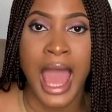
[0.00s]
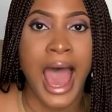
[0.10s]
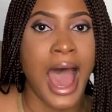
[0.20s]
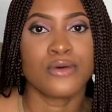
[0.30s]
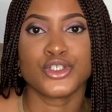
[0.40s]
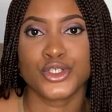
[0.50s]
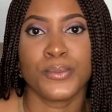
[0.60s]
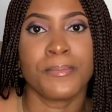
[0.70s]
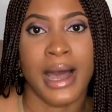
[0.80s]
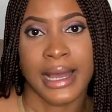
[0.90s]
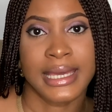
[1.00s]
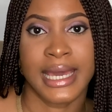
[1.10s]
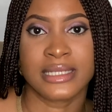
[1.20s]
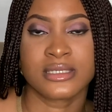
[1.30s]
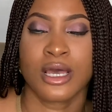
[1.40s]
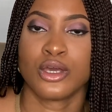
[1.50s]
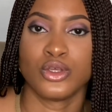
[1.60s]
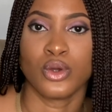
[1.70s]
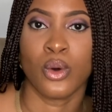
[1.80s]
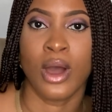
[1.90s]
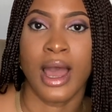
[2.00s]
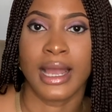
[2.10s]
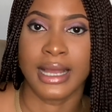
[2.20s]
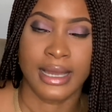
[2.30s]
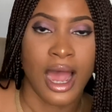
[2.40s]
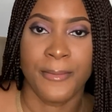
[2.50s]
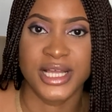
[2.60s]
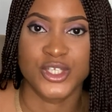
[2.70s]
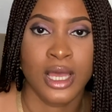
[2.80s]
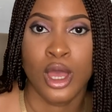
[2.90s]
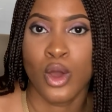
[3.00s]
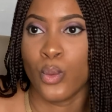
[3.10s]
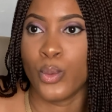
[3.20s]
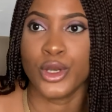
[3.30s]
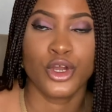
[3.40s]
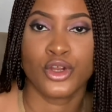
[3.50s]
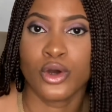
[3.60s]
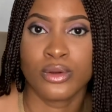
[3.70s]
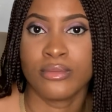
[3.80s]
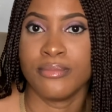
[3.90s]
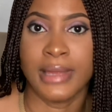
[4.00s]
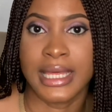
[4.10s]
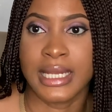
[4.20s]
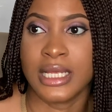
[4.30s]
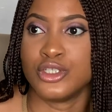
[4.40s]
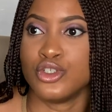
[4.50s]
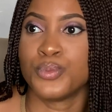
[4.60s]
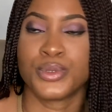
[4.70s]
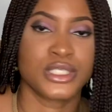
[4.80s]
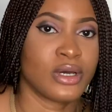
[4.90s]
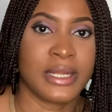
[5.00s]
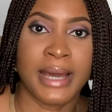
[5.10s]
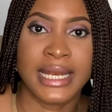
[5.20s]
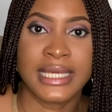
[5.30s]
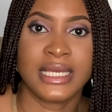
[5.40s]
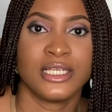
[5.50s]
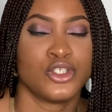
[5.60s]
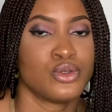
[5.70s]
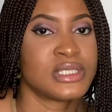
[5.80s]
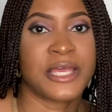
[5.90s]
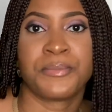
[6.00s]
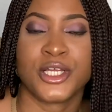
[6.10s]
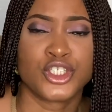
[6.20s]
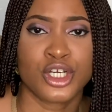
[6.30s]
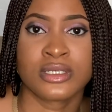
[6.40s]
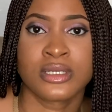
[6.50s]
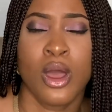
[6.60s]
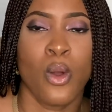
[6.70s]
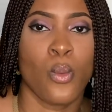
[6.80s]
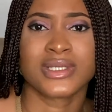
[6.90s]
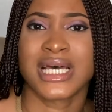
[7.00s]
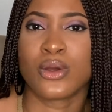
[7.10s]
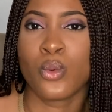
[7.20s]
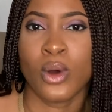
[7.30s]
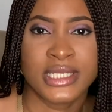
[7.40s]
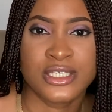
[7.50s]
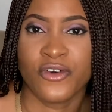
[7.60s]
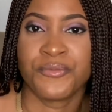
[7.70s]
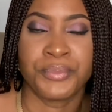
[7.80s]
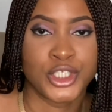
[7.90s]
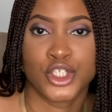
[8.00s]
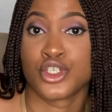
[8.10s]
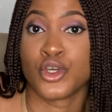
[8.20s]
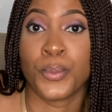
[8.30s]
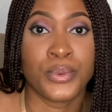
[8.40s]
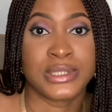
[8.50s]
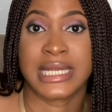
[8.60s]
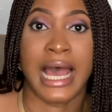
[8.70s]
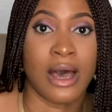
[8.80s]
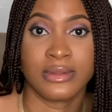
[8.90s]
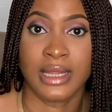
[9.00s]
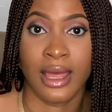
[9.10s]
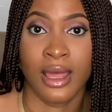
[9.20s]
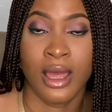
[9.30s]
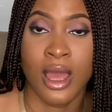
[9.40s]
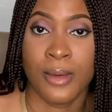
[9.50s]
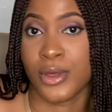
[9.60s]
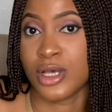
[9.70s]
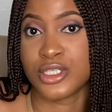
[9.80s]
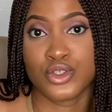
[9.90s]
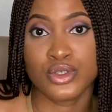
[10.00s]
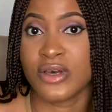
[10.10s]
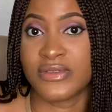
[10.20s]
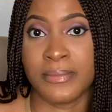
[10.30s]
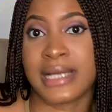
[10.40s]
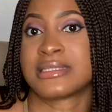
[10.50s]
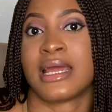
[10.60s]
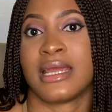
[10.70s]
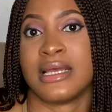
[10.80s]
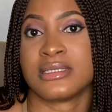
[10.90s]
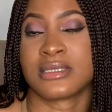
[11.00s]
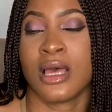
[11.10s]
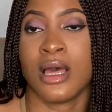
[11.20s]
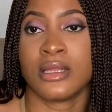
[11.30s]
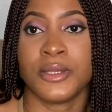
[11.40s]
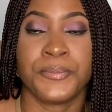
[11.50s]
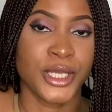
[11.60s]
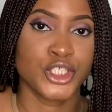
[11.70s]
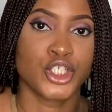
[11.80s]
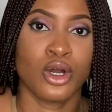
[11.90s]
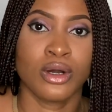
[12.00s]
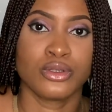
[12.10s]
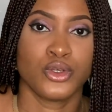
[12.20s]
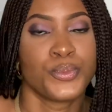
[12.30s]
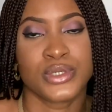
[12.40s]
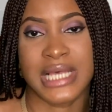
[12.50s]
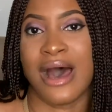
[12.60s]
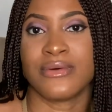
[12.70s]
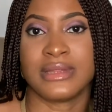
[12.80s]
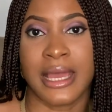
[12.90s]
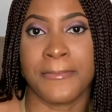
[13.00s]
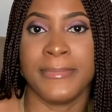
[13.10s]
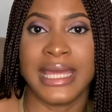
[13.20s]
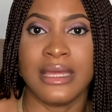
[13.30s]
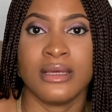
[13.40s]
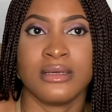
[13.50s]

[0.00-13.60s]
How do you market your garment? When you're done making it, do you put it on a mannequin? Do you take pictures? What are the quality of pictures you're putting out there? Because the truth of the matter is, the picture you put out there may